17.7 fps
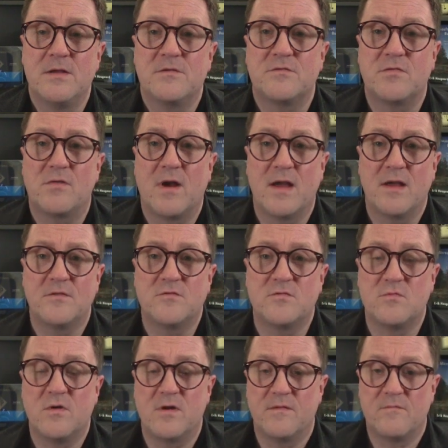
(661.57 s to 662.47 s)
try
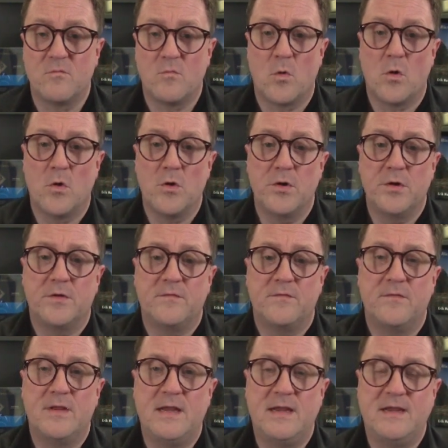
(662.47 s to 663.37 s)
to avoid
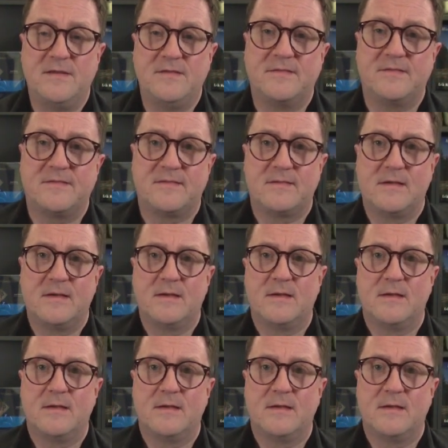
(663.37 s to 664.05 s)
these